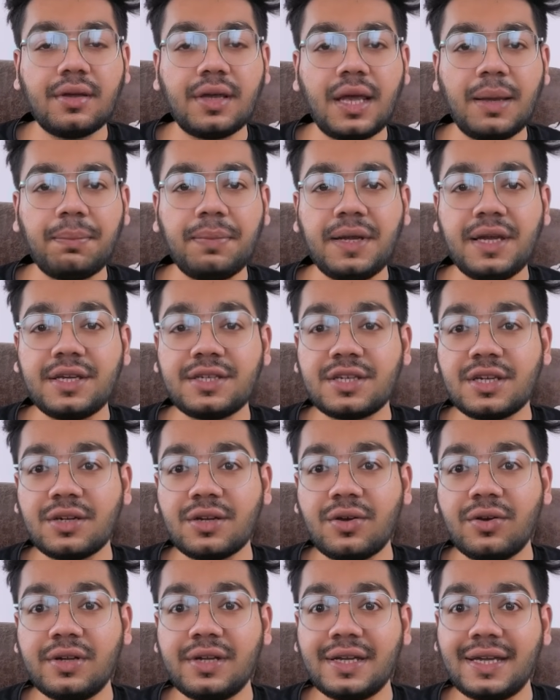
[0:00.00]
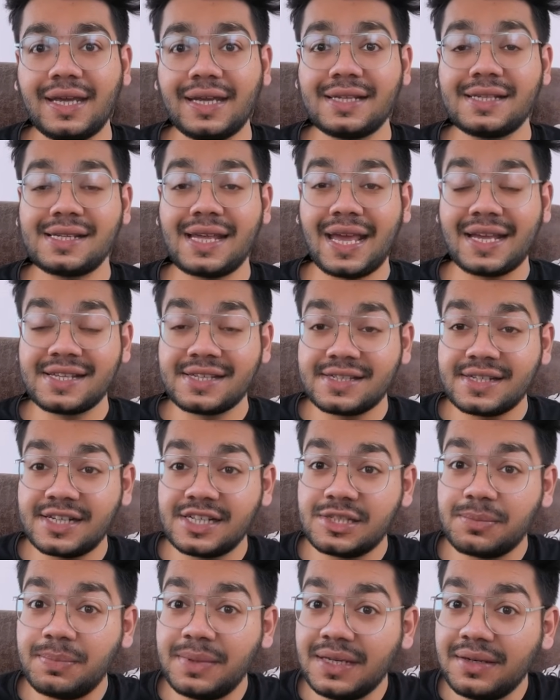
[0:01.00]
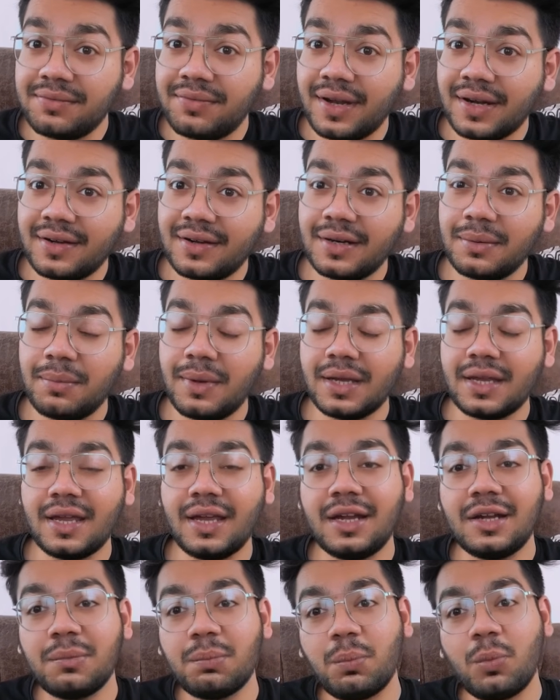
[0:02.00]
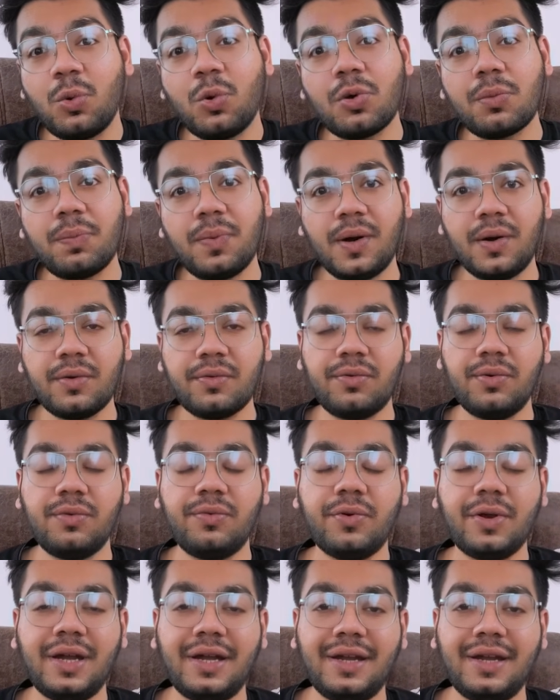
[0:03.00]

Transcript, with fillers: Application context extends Bean Factory, making it more powerful for